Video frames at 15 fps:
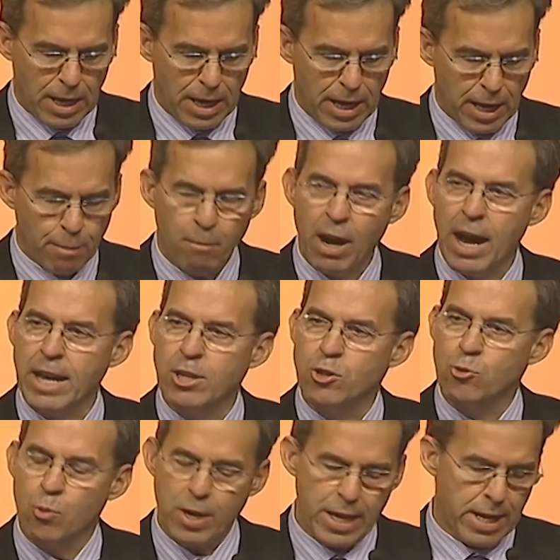In my
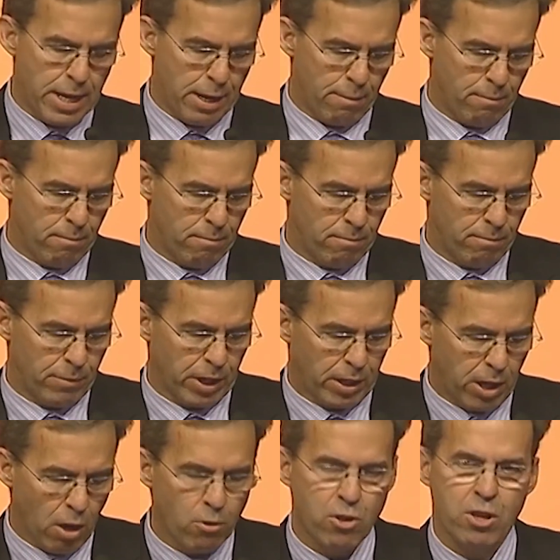dream, the
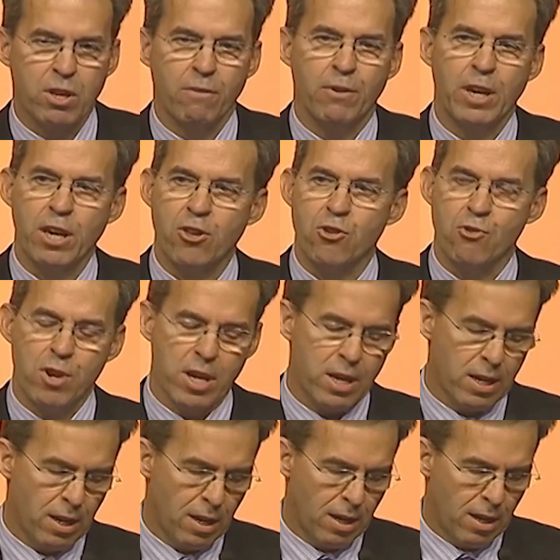ghost of
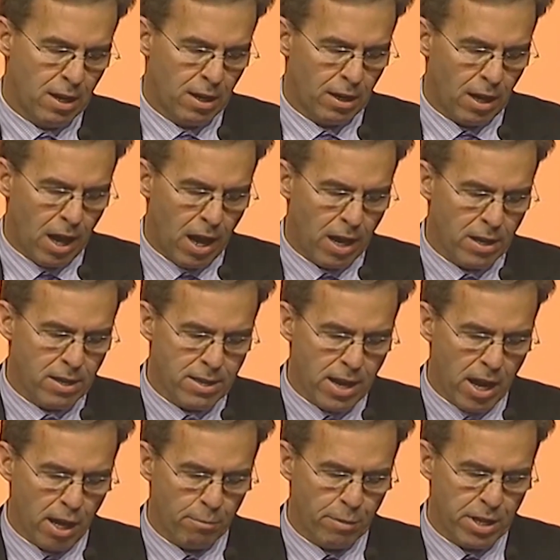history lies down